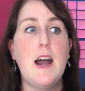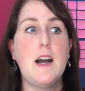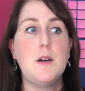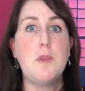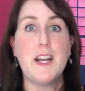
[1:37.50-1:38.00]

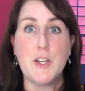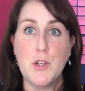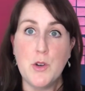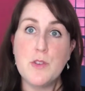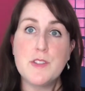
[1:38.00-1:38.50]
I
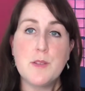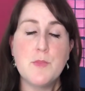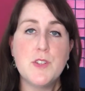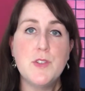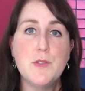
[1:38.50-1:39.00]
know
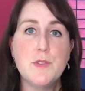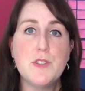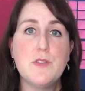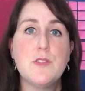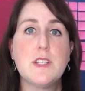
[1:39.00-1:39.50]
someone who was
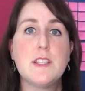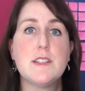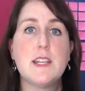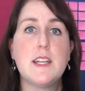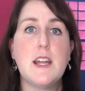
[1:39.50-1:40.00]
using this
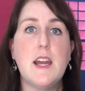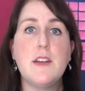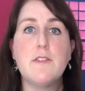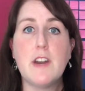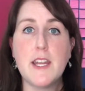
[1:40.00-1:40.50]
kit
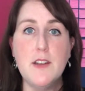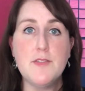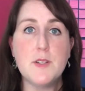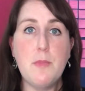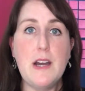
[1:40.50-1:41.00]
and
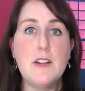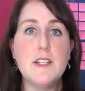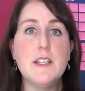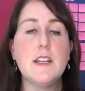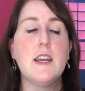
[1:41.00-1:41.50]
raved about
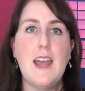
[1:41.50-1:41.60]
it,